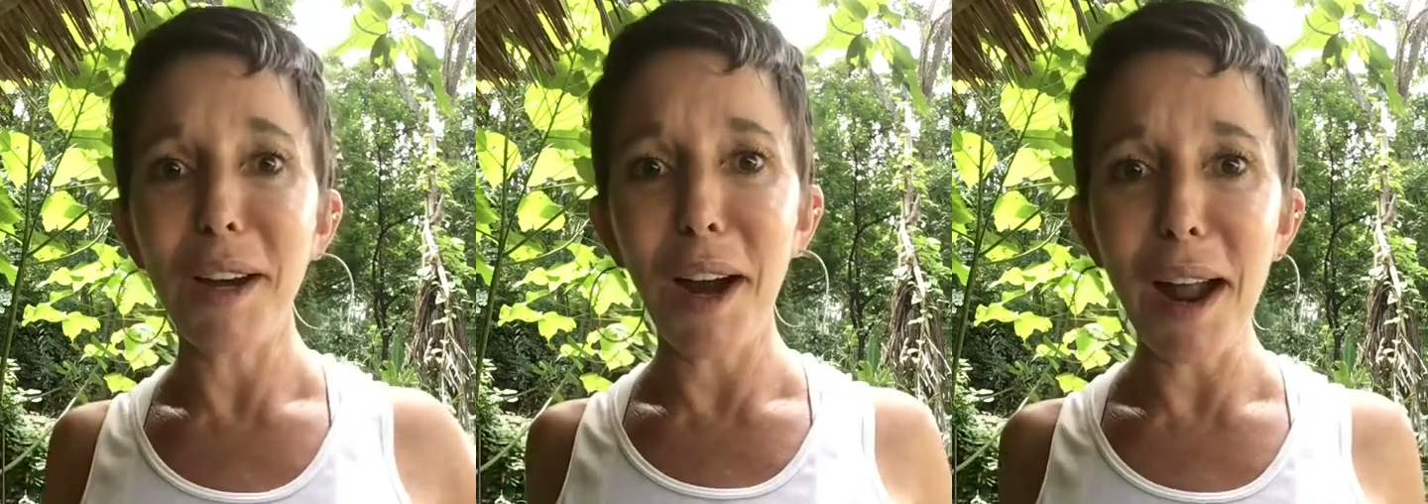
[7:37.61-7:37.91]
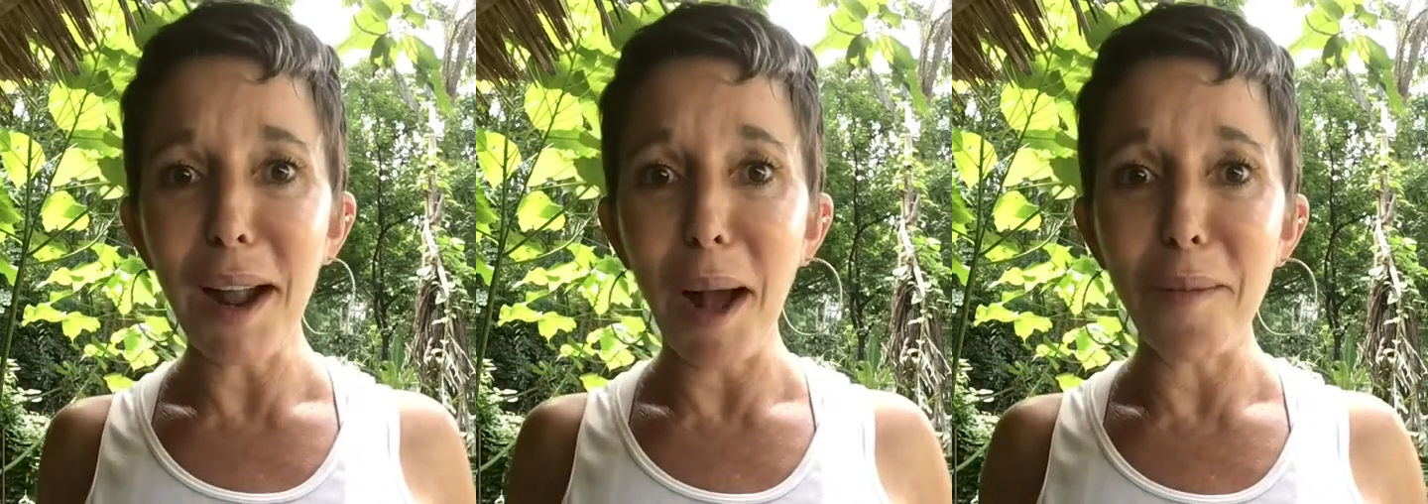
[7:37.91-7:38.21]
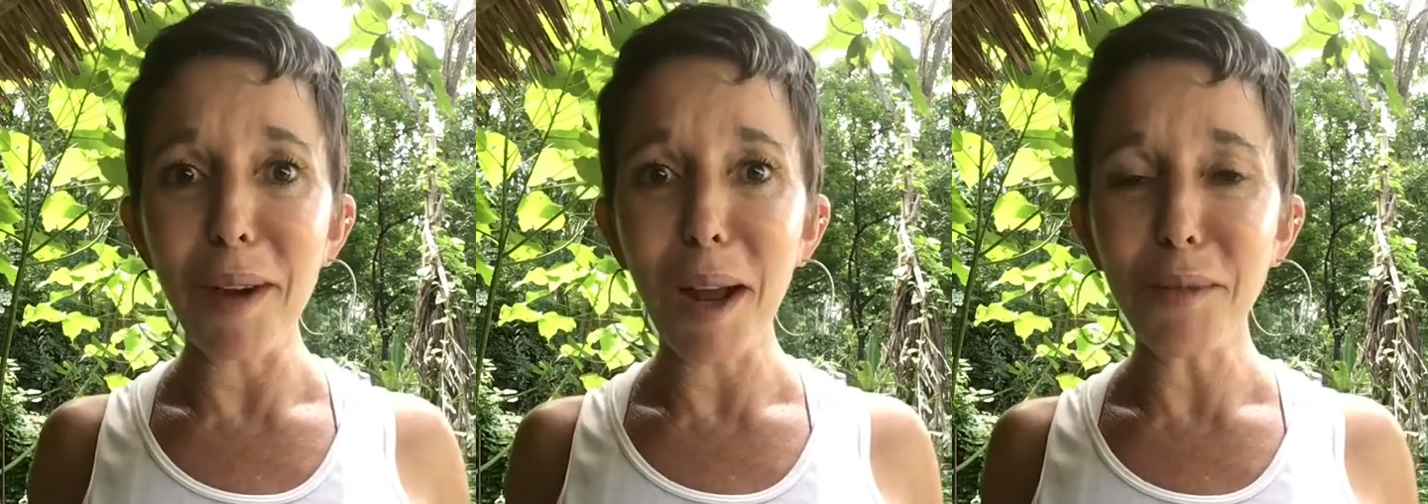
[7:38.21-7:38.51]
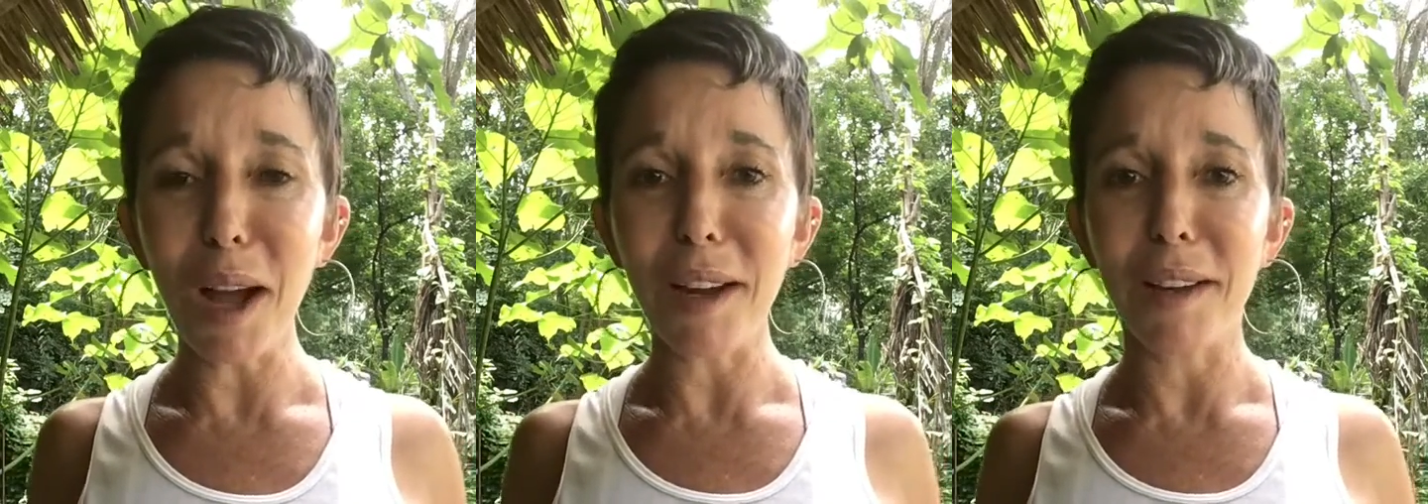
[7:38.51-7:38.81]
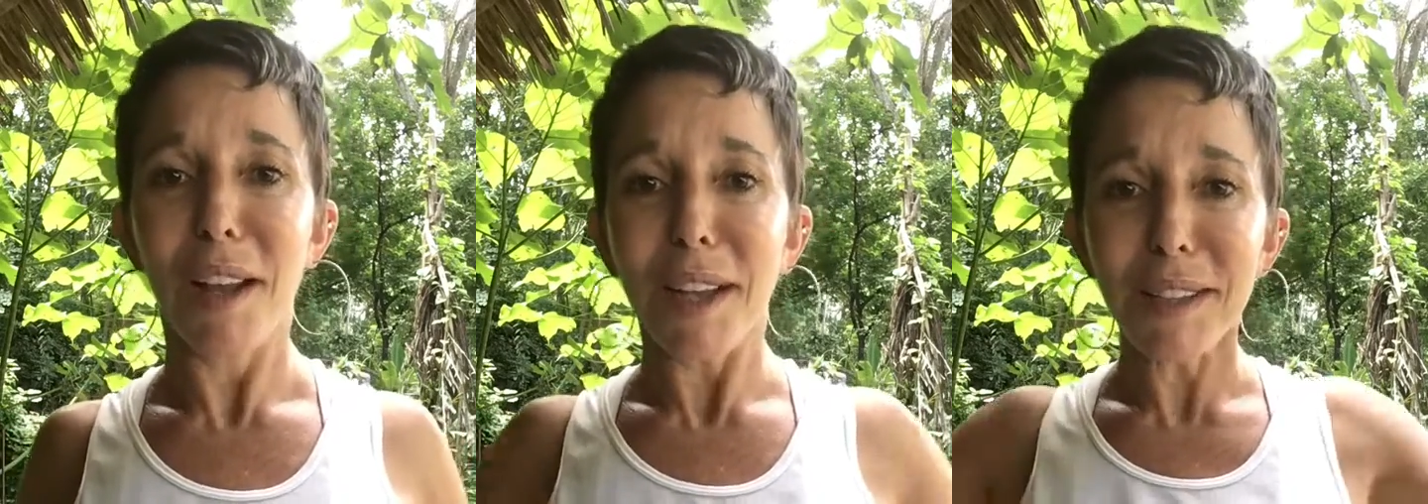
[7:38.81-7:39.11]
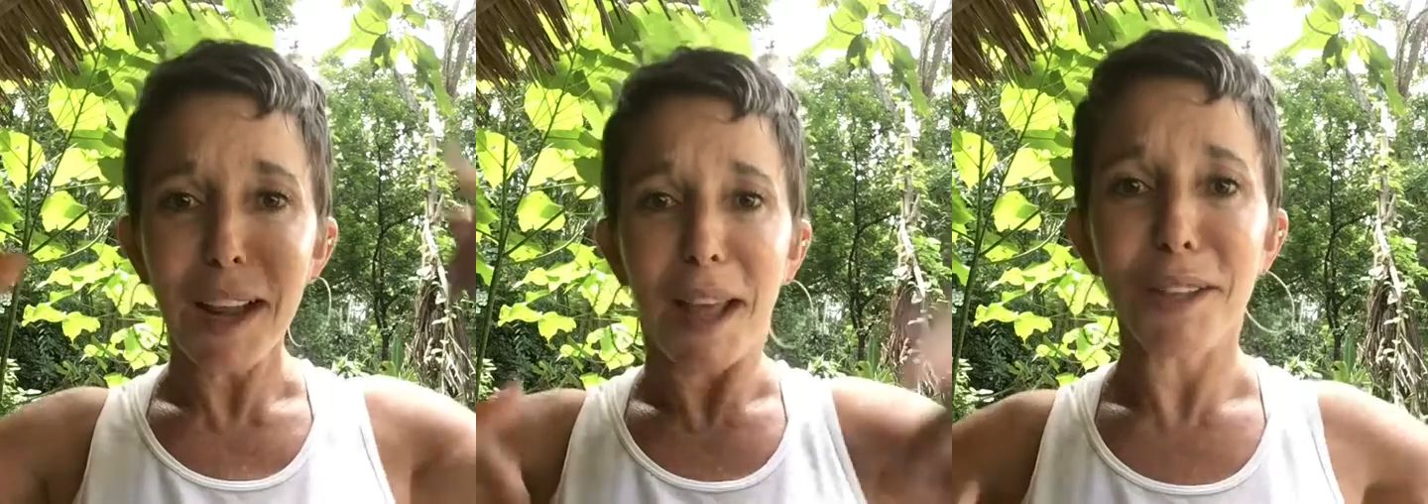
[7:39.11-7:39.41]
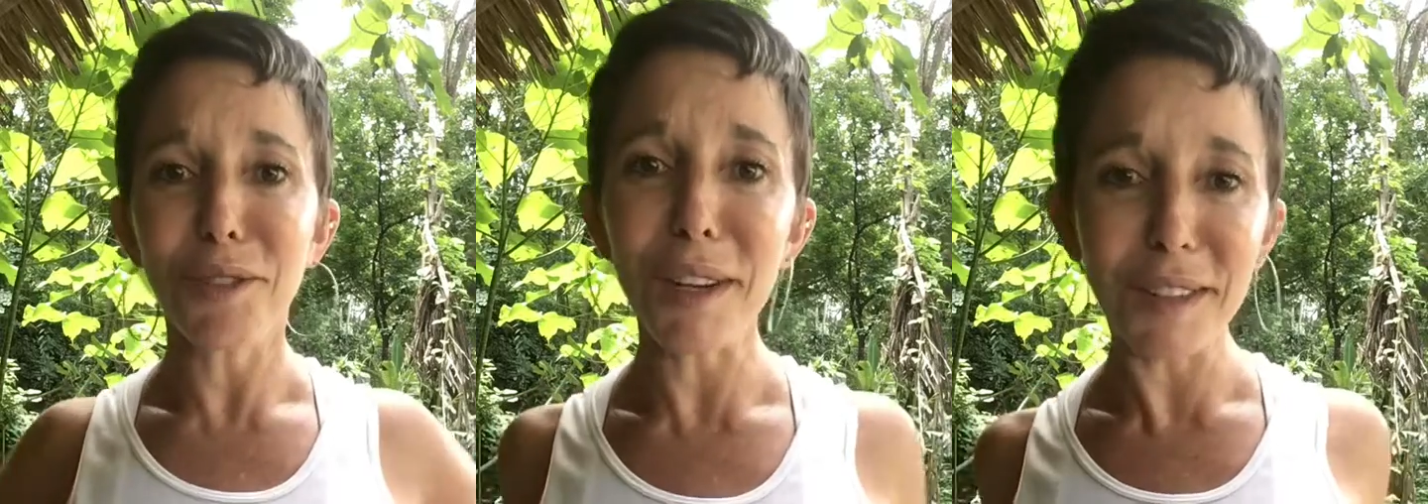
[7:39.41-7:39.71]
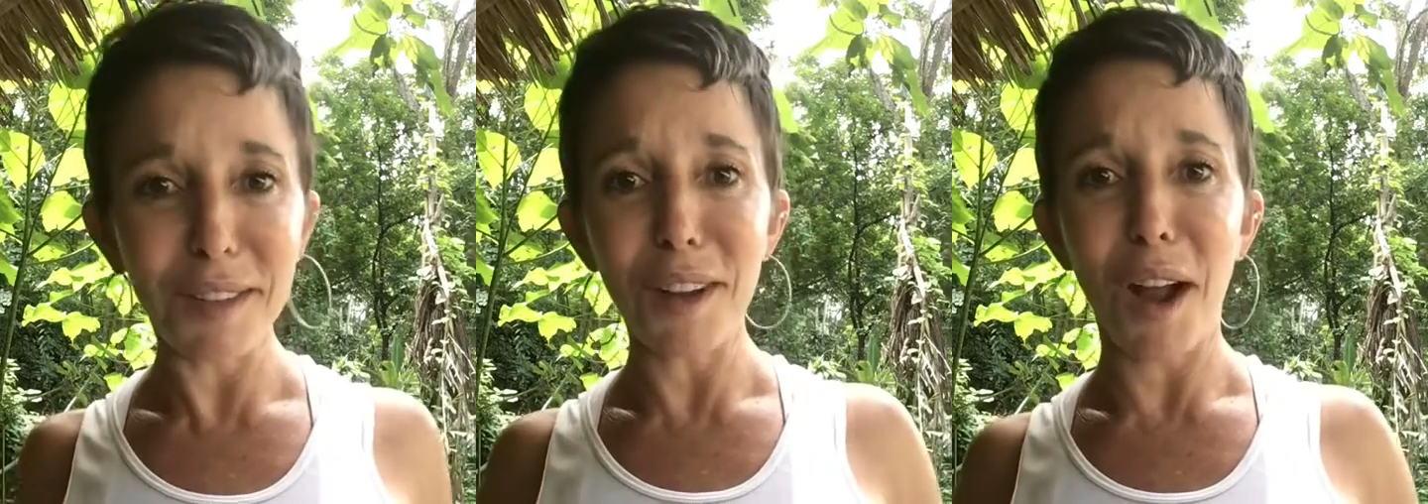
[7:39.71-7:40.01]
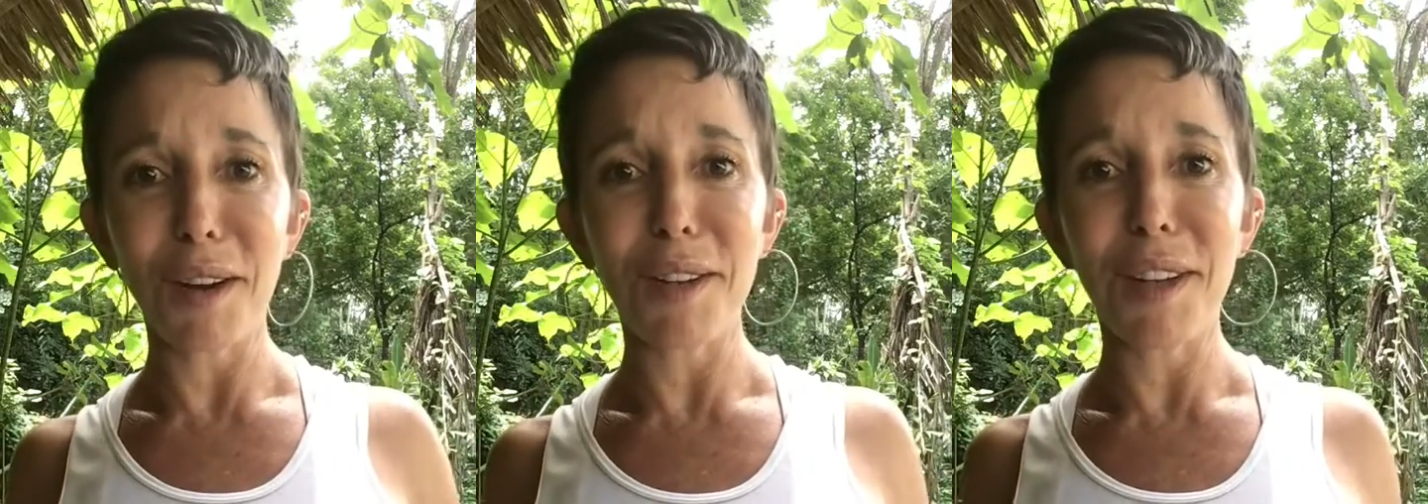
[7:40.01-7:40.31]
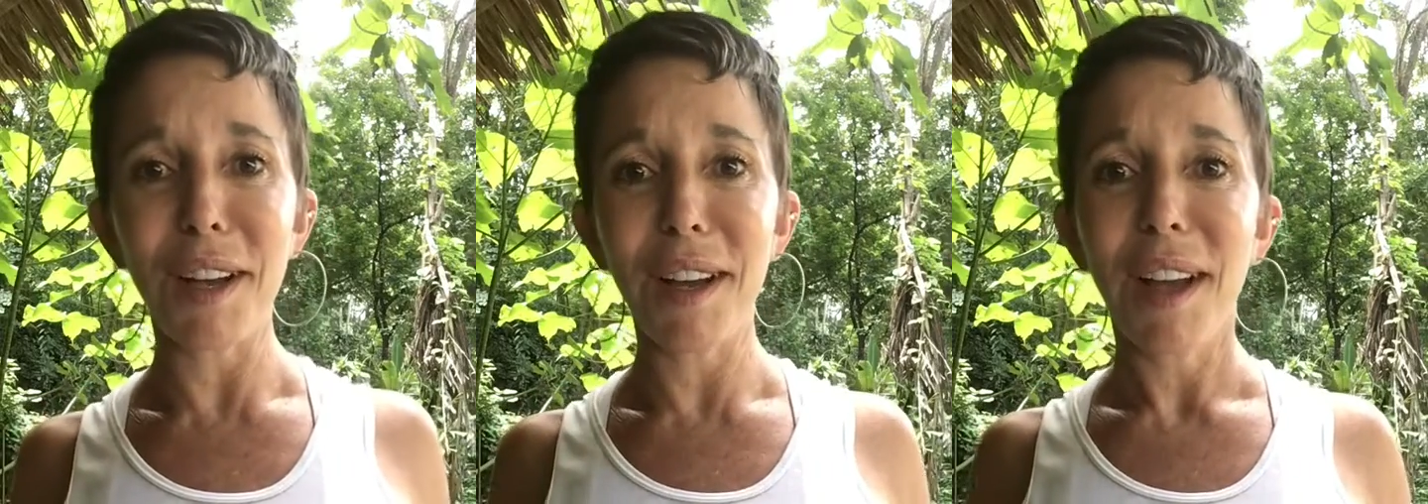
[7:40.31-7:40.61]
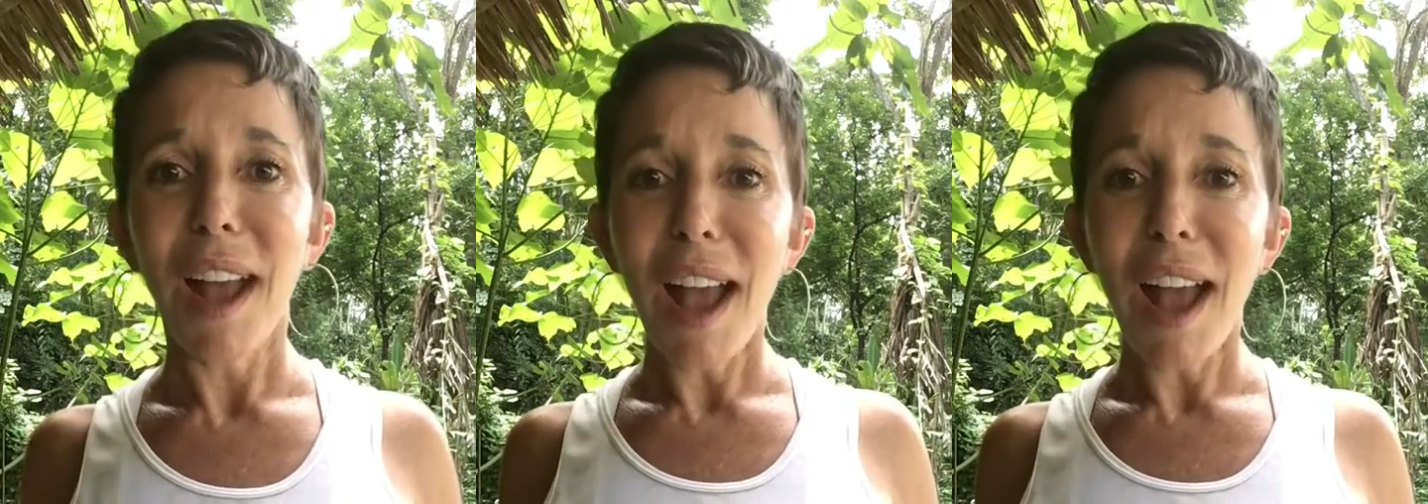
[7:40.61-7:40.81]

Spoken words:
Here I am, and I'm talking, Thailand Trixie's talking to you.